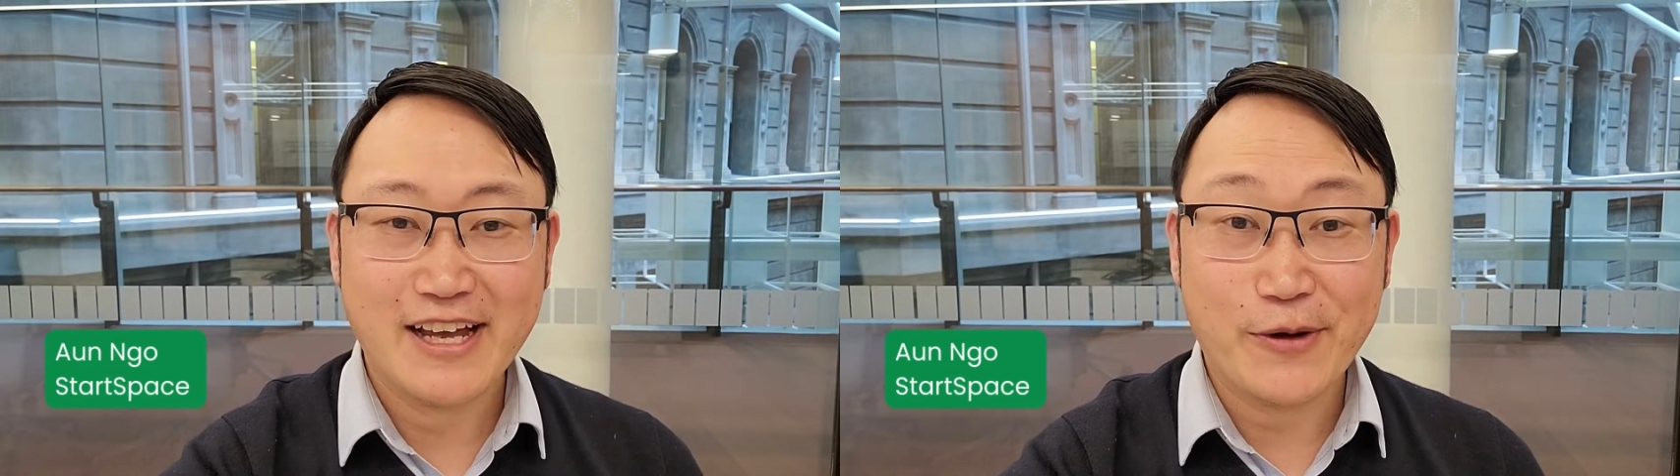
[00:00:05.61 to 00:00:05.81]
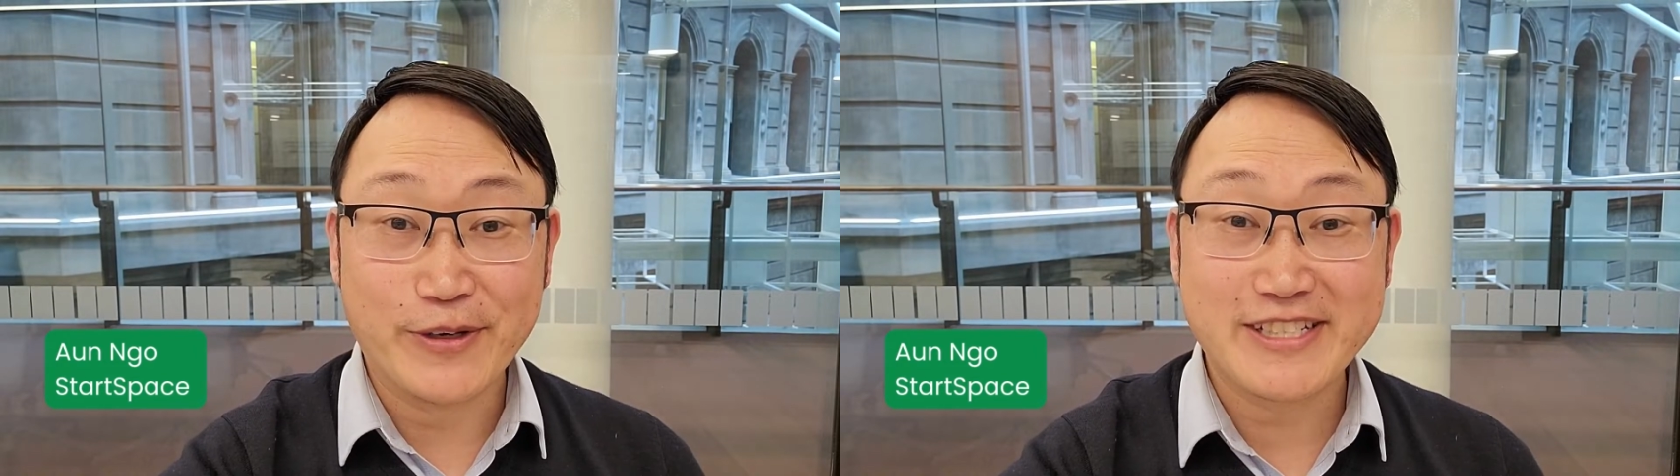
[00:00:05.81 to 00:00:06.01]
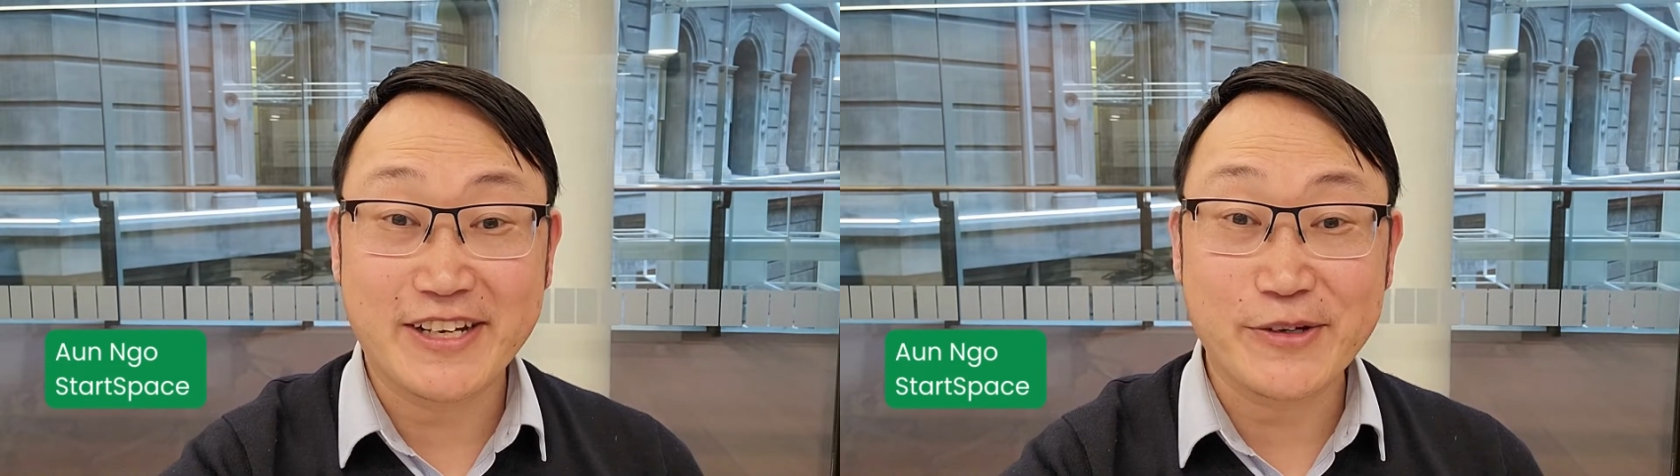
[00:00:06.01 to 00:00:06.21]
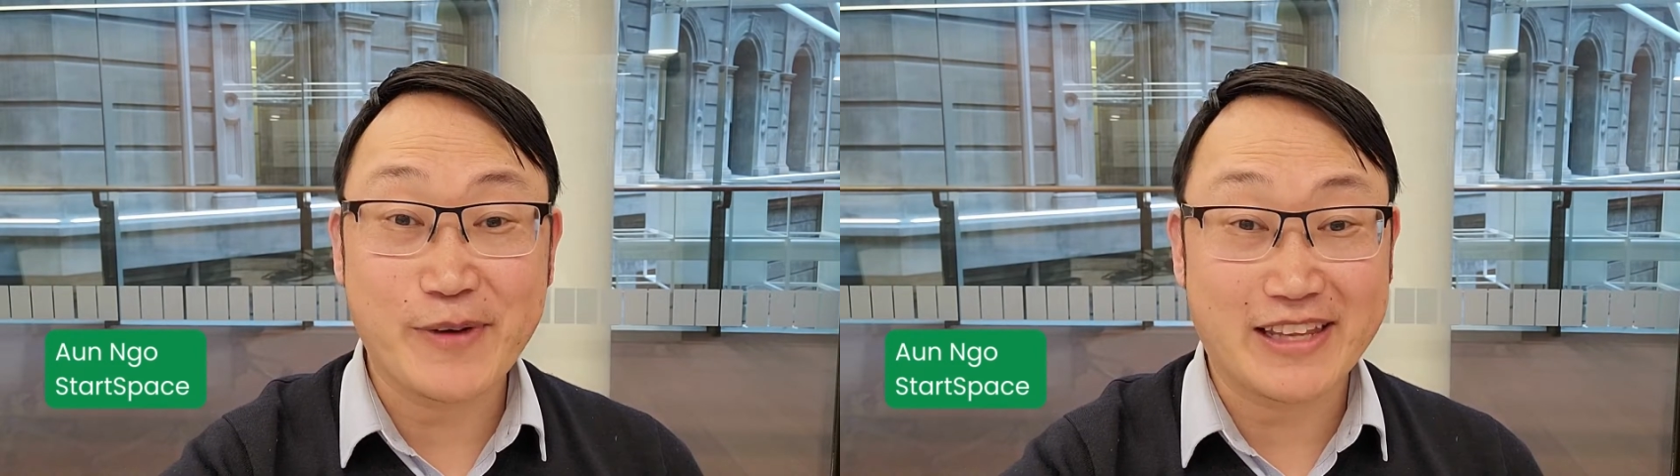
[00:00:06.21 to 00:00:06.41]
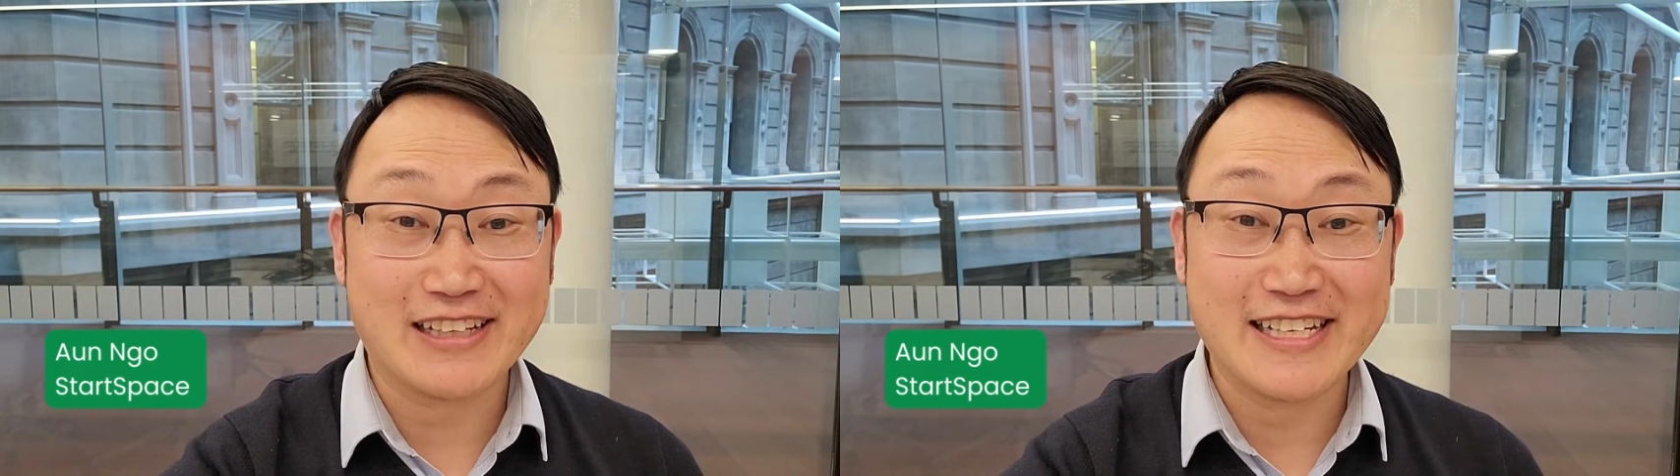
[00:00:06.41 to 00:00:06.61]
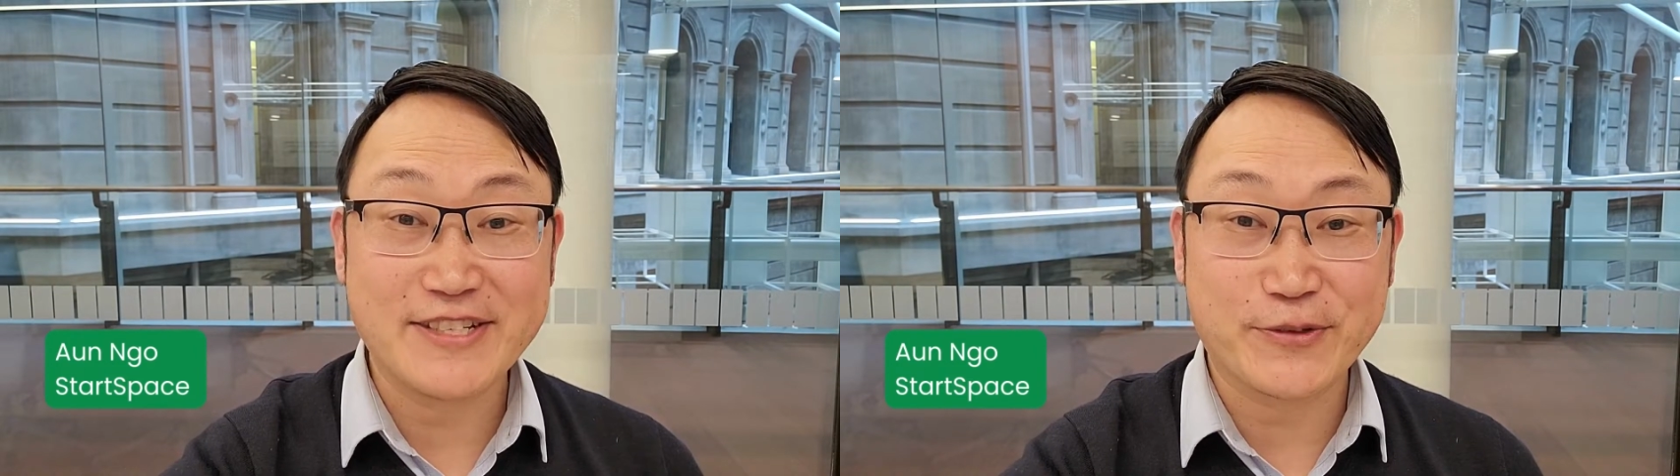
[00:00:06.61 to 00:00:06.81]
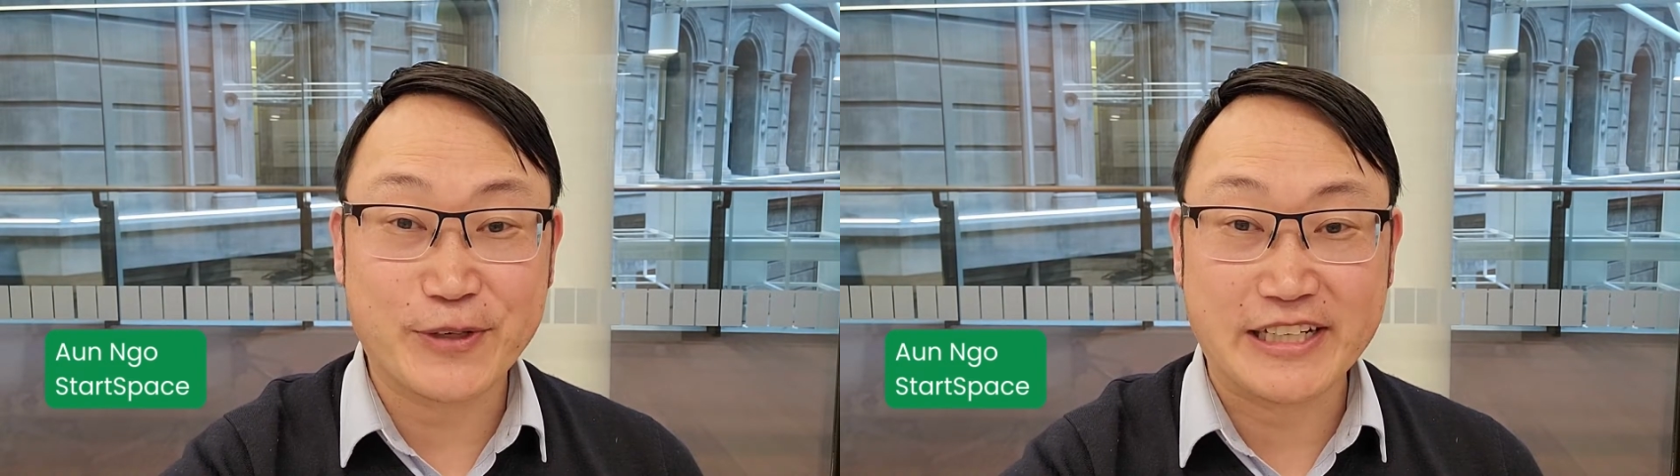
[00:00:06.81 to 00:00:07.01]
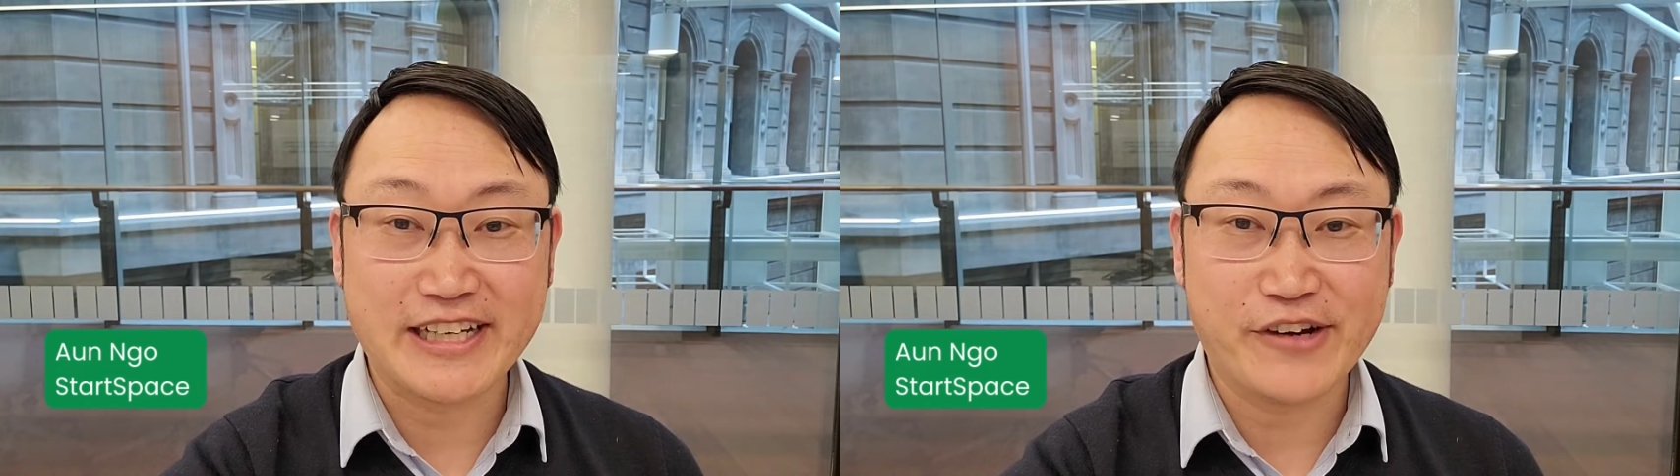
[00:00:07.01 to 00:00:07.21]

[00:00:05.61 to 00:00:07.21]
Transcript: I want to tell you about the Lisa Ring